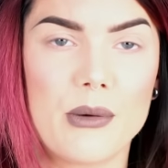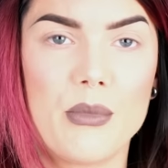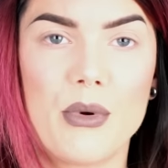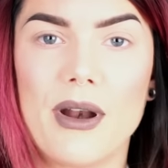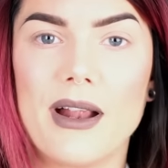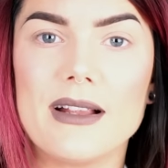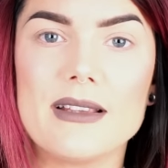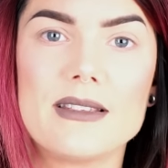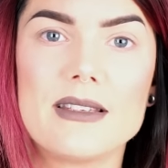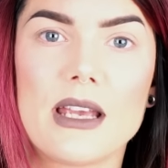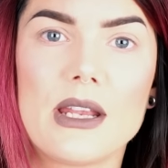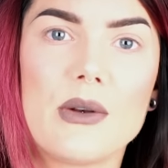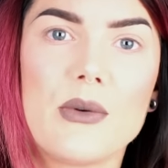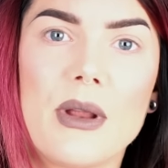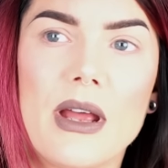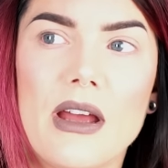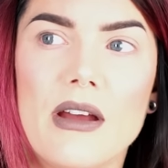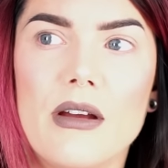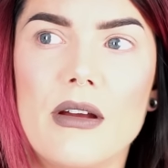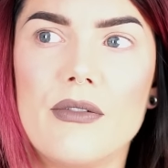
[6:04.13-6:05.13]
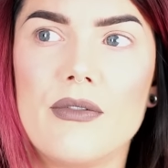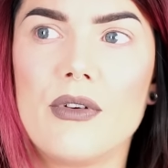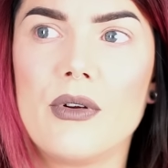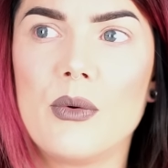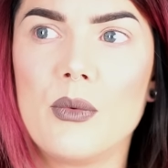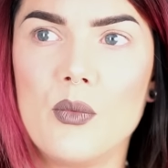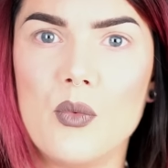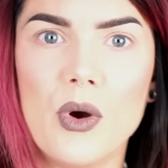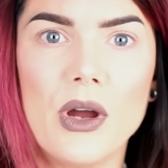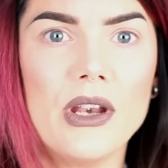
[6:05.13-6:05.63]
of brands. I don't have
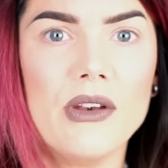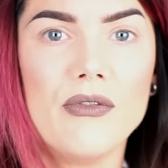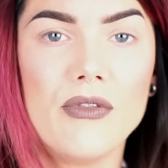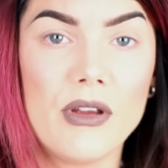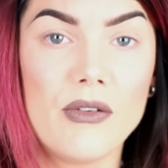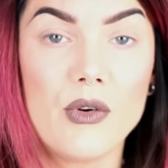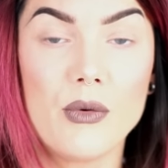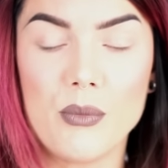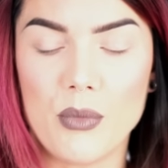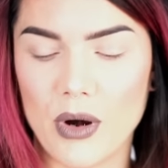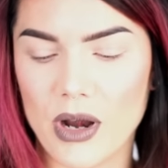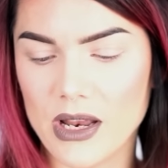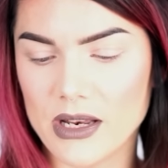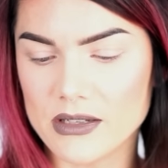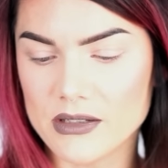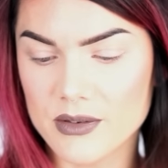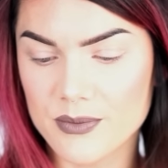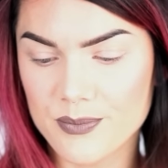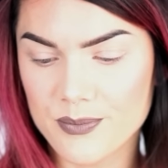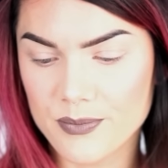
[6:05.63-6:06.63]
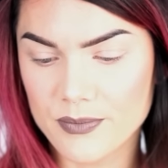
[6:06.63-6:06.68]
one favorite brand.